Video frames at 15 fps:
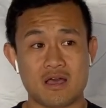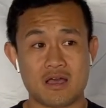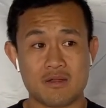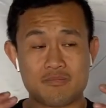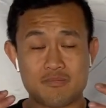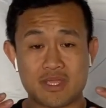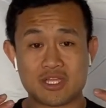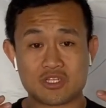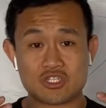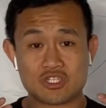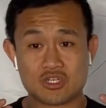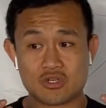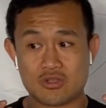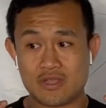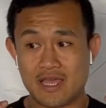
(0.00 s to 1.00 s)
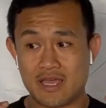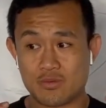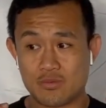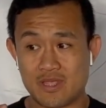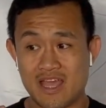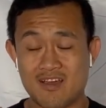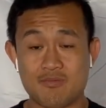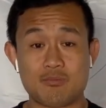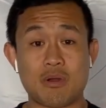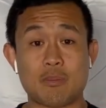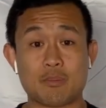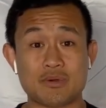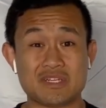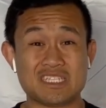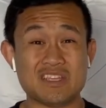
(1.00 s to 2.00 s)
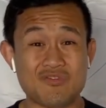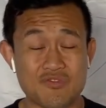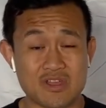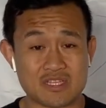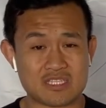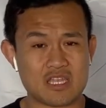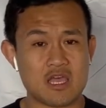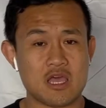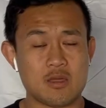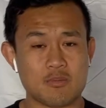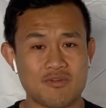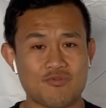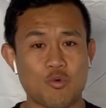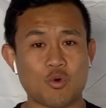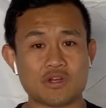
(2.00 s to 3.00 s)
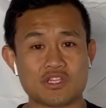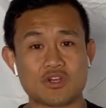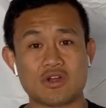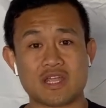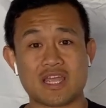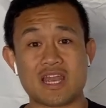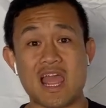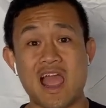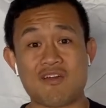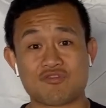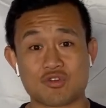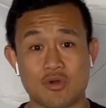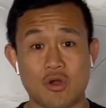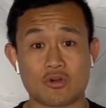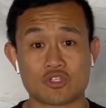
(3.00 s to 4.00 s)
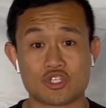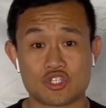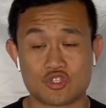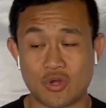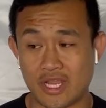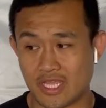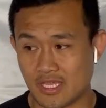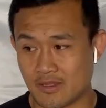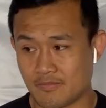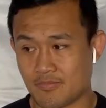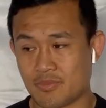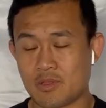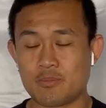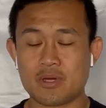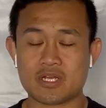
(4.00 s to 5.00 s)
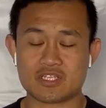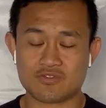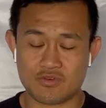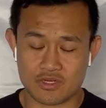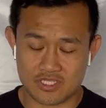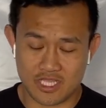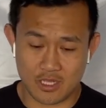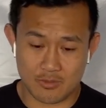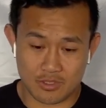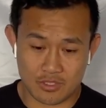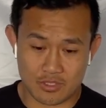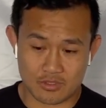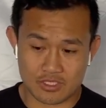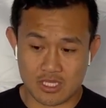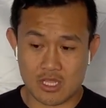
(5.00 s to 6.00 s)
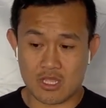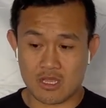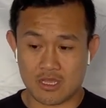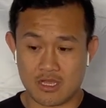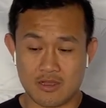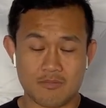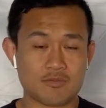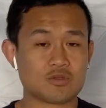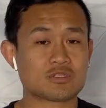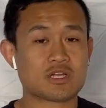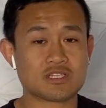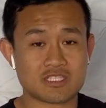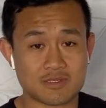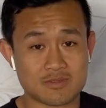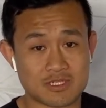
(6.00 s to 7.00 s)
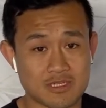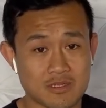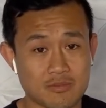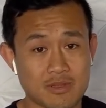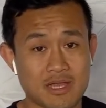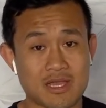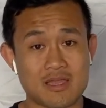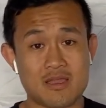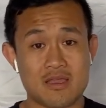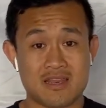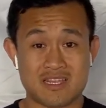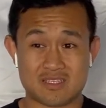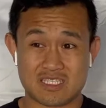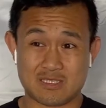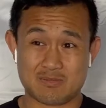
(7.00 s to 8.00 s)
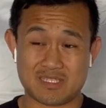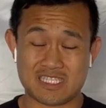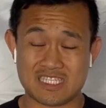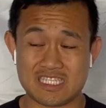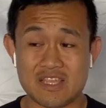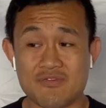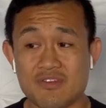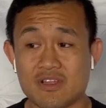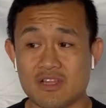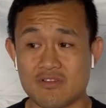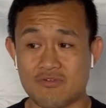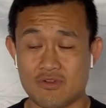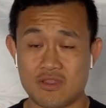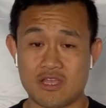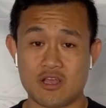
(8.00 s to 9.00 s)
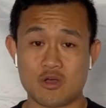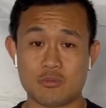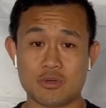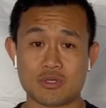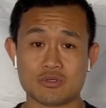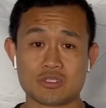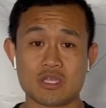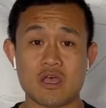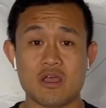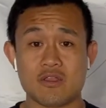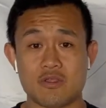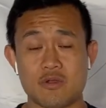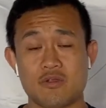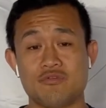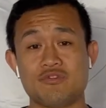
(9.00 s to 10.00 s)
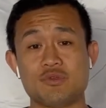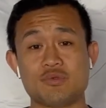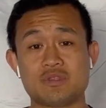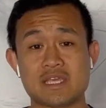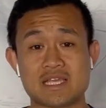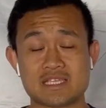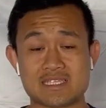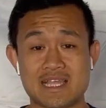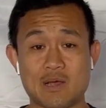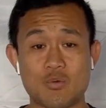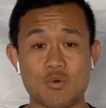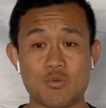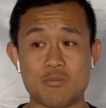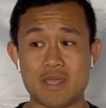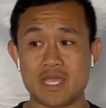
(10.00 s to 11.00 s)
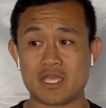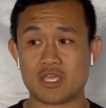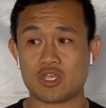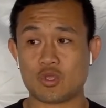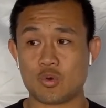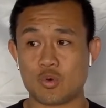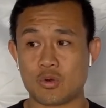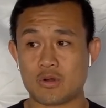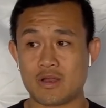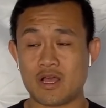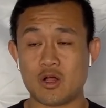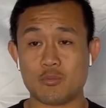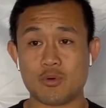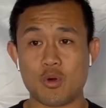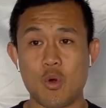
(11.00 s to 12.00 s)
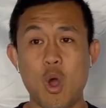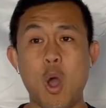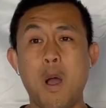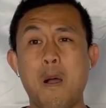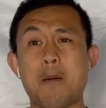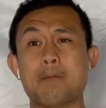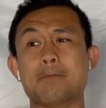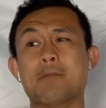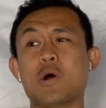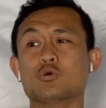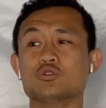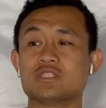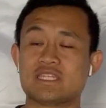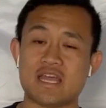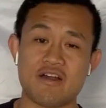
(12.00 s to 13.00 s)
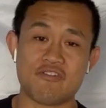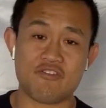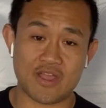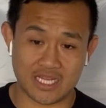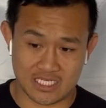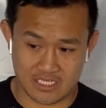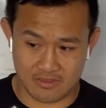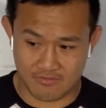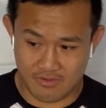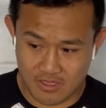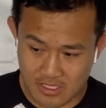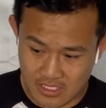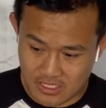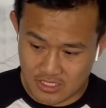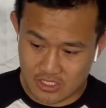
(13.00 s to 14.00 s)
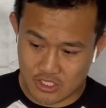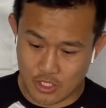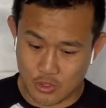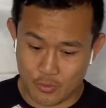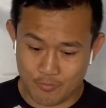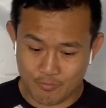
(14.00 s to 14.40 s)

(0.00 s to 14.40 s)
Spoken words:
Making sure that we have proper defense before, during, and after our striking. But as far as the elbow goes, those concepts still apply. Now, specifically for the elbows, there are a few things that will make your elbow most effective. And so